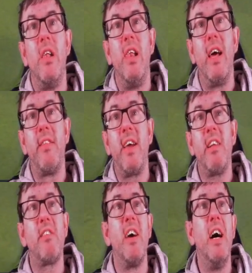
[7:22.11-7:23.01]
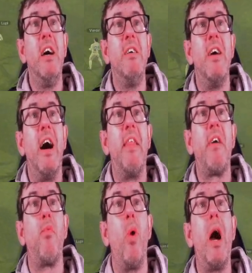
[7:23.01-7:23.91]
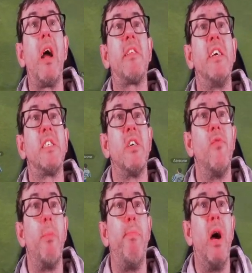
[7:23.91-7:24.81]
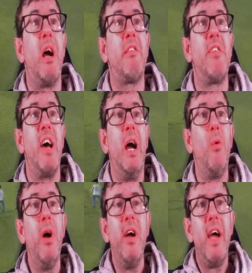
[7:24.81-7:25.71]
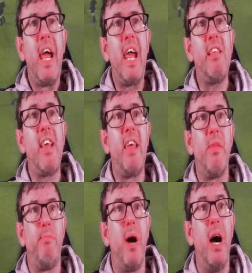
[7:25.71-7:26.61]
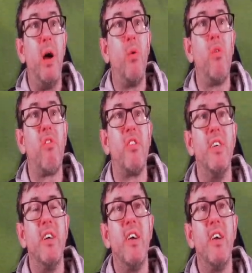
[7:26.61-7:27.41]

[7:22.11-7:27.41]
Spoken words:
Landetta... And they've worked it to Roberto. He's hit the post.